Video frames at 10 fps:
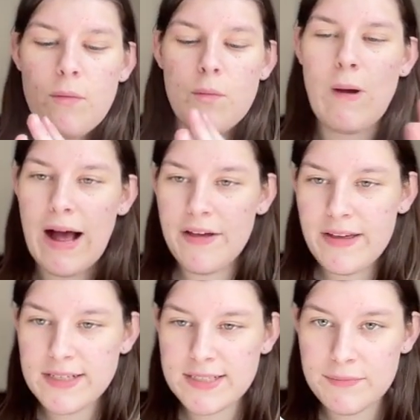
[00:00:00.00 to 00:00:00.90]
While
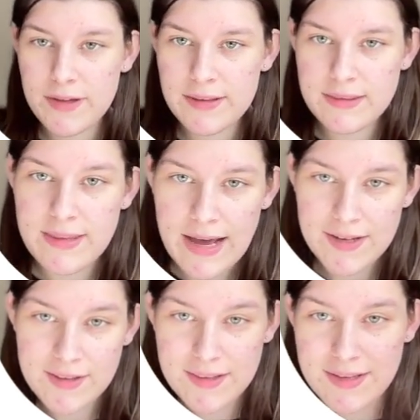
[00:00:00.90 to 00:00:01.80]
that is something
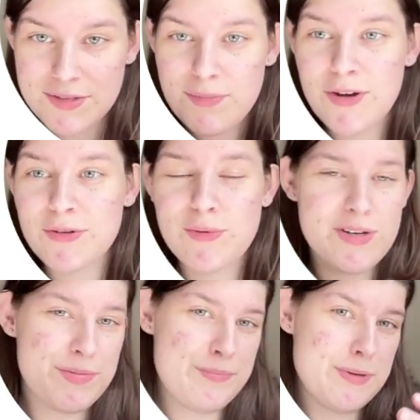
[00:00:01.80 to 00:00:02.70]
that in this model
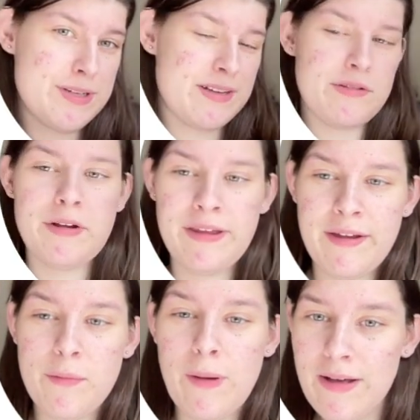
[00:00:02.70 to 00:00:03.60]
worked
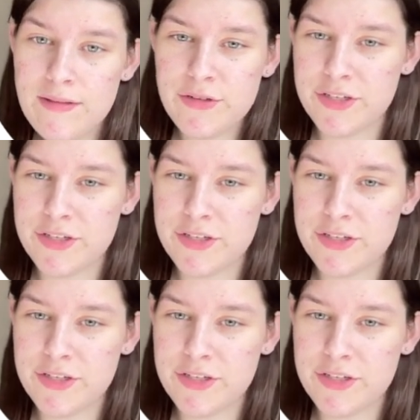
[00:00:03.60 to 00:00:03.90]
particularly well,